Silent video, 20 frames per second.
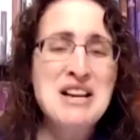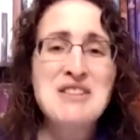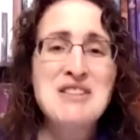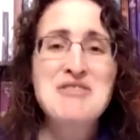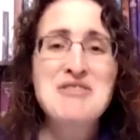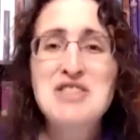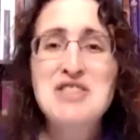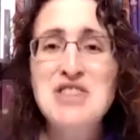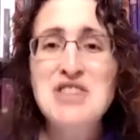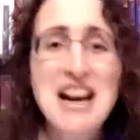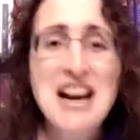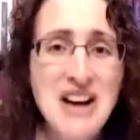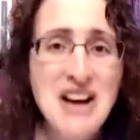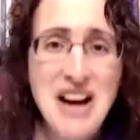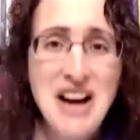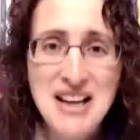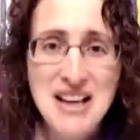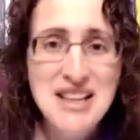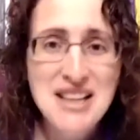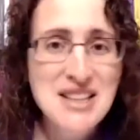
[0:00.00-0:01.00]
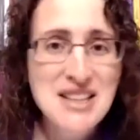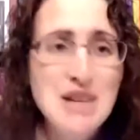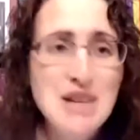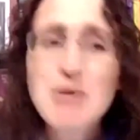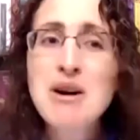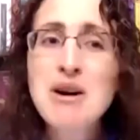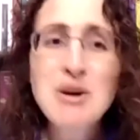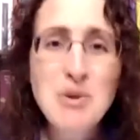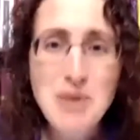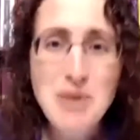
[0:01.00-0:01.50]
Try it all. See
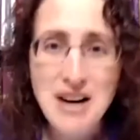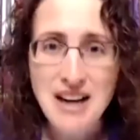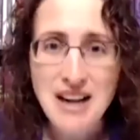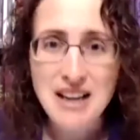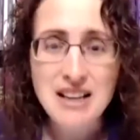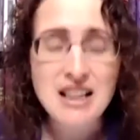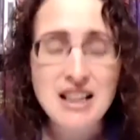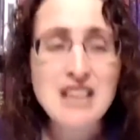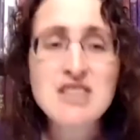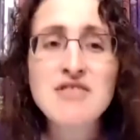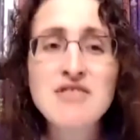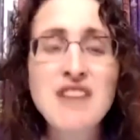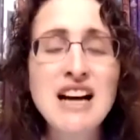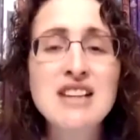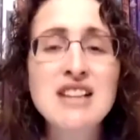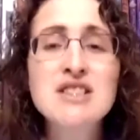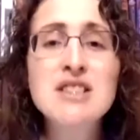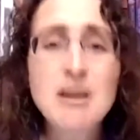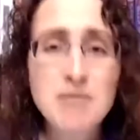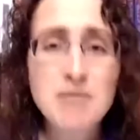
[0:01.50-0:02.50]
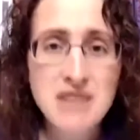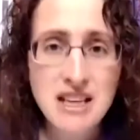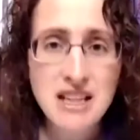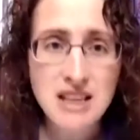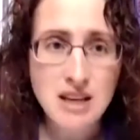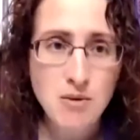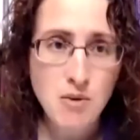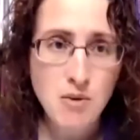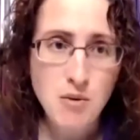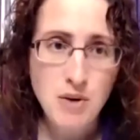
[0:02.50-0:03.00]
what'll work. Let's find something that
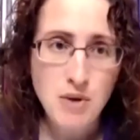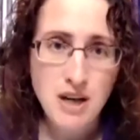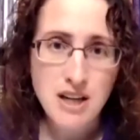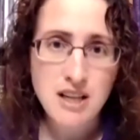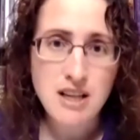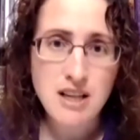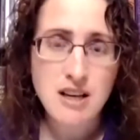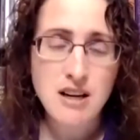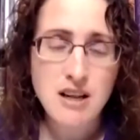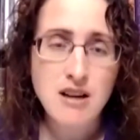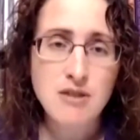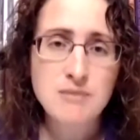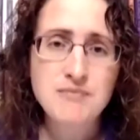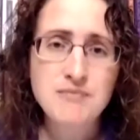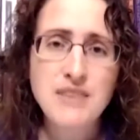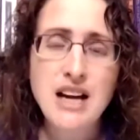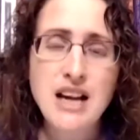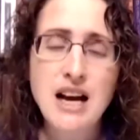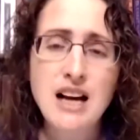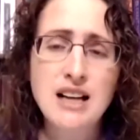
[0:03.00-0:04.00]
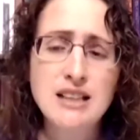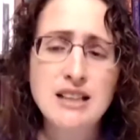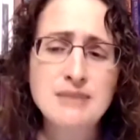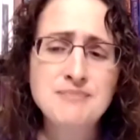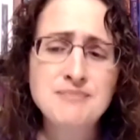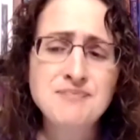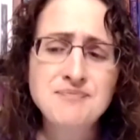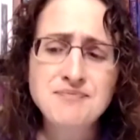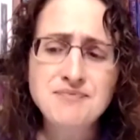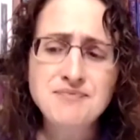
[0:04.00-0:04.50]
will work, you know?
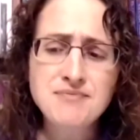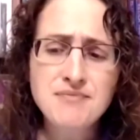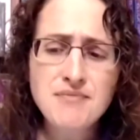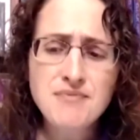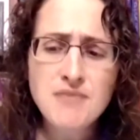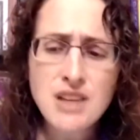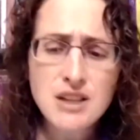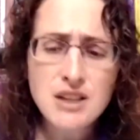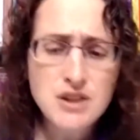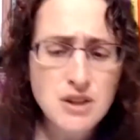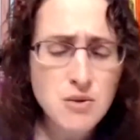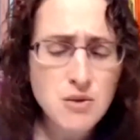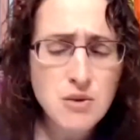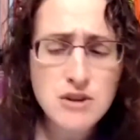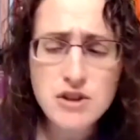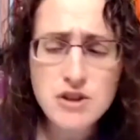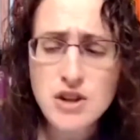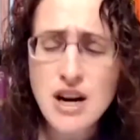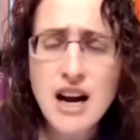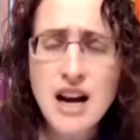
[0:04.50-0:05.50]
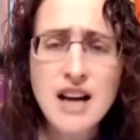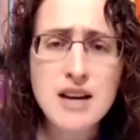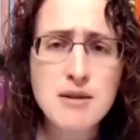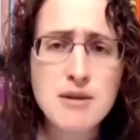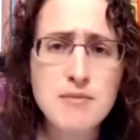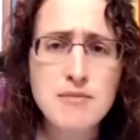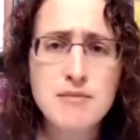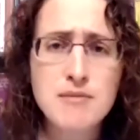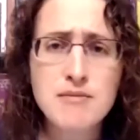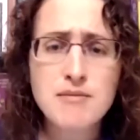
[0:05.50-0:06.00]
So we'll try
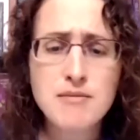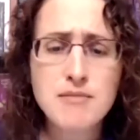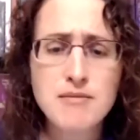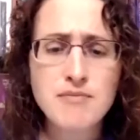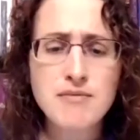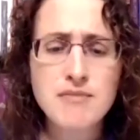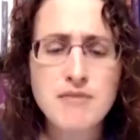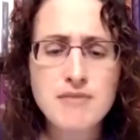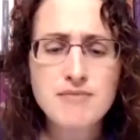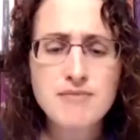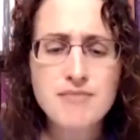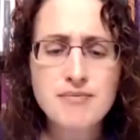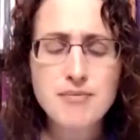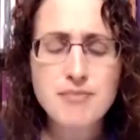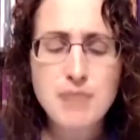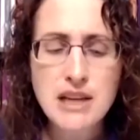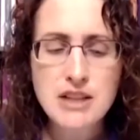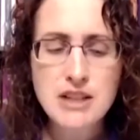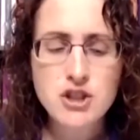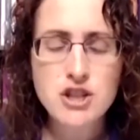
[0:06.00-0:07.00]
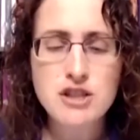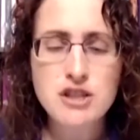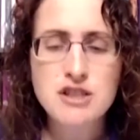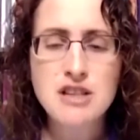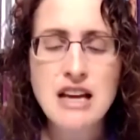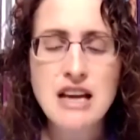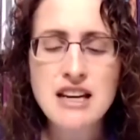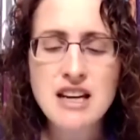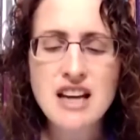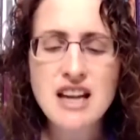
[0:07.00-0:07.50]
pictures,
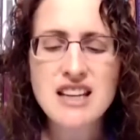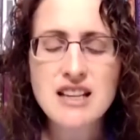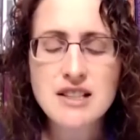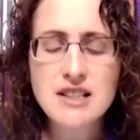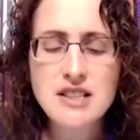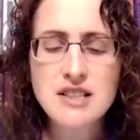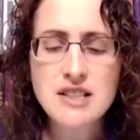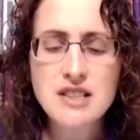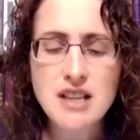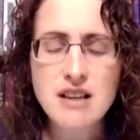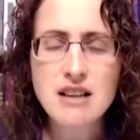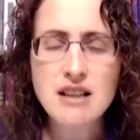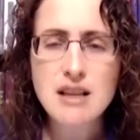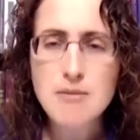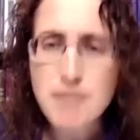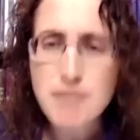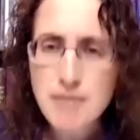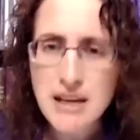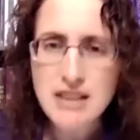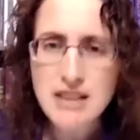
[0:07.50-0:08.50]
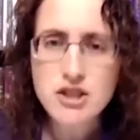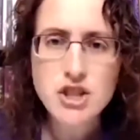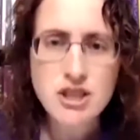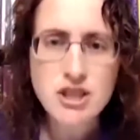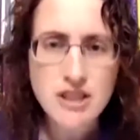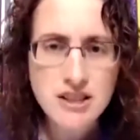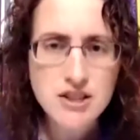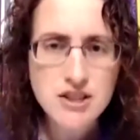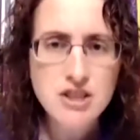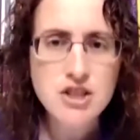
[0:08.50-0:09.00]
and not necessarily picture
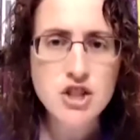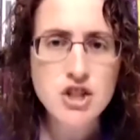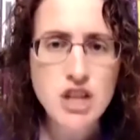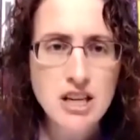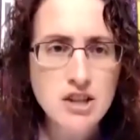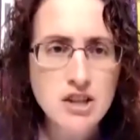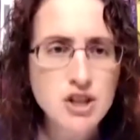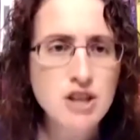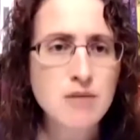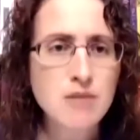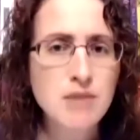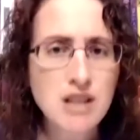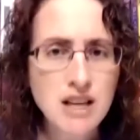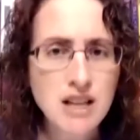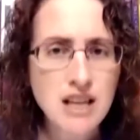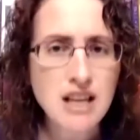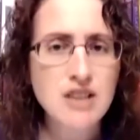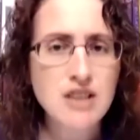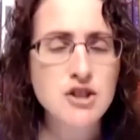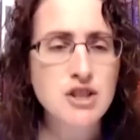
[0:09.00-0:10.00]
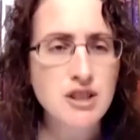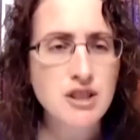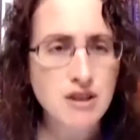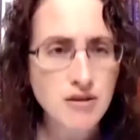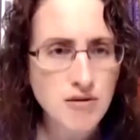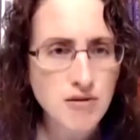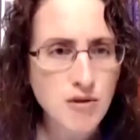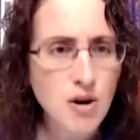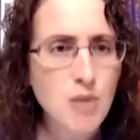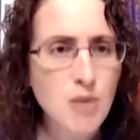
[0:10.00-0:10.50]
exchange communication in the
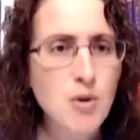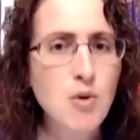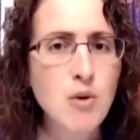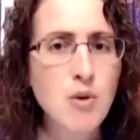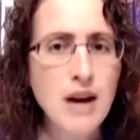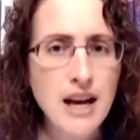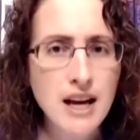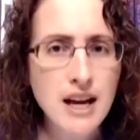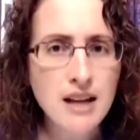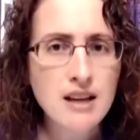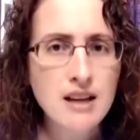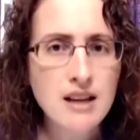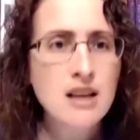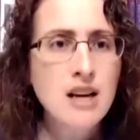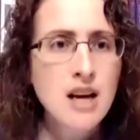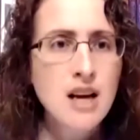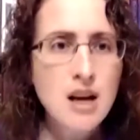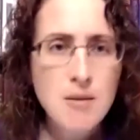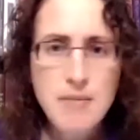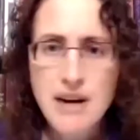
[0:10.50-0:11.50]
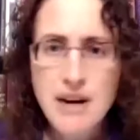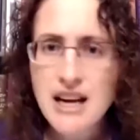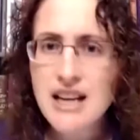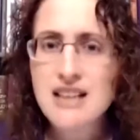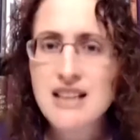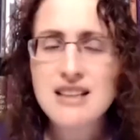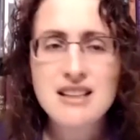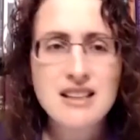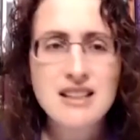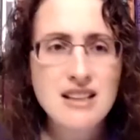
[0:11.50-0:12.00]
formal way, but,
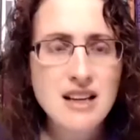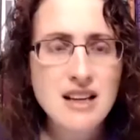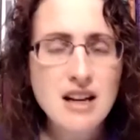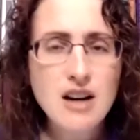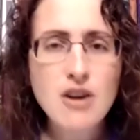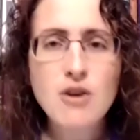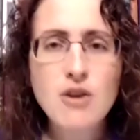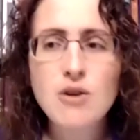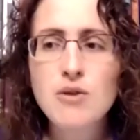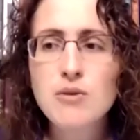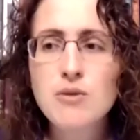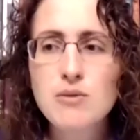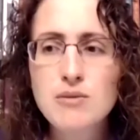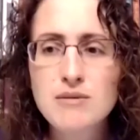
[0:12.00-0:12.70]
you know,